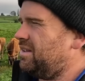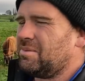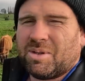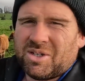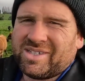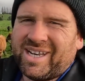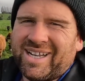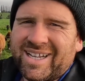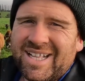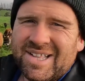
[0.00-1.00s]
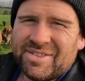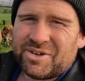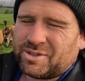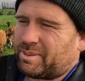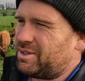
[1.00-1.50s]
thing, because there
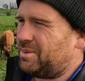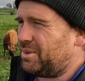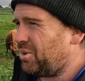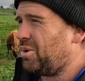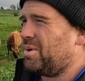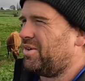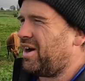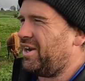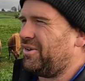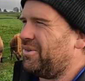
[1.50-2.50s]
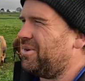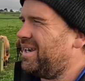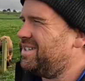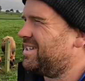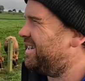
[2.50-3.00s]
is supposed to be quite a bit of rain on the
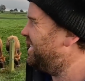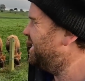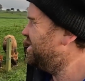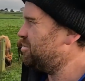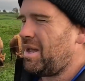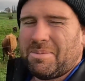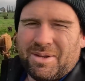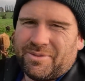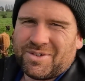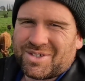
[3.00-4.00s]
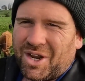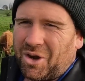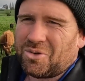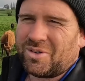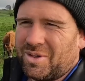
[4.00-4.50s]
way, so maybe if it was
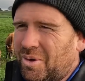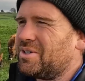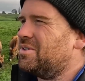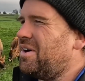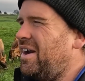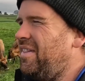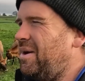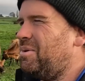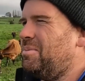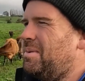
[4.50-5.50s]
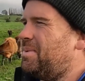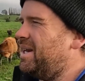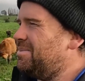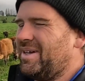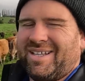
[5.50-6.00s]
cold and there wasn't rain, that would be
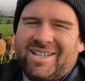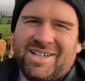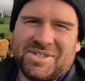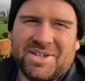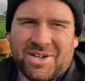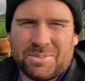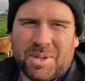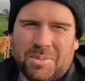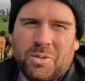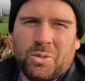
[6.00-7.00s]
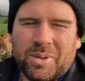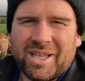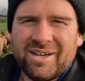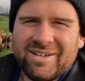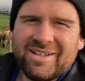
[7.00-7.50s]
better, but it is nice being warm again.